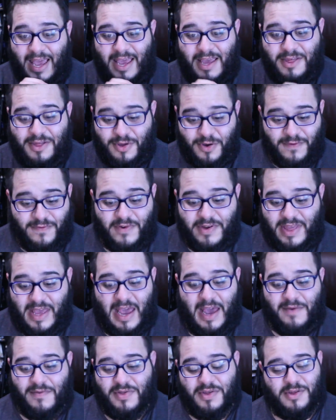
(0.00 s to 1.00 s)
So far they
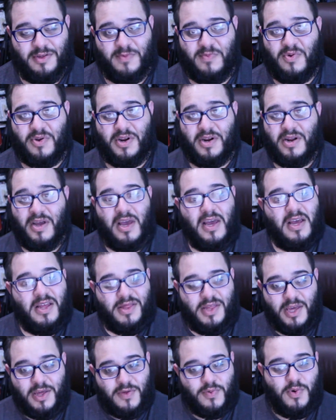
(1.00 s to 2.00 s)
haven't disappointed.
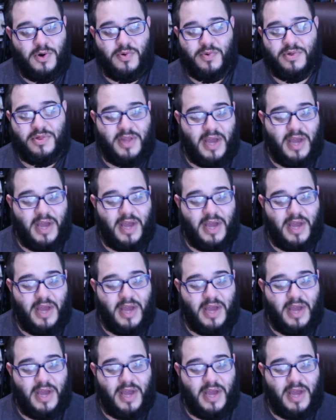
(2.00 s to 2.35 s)
This one was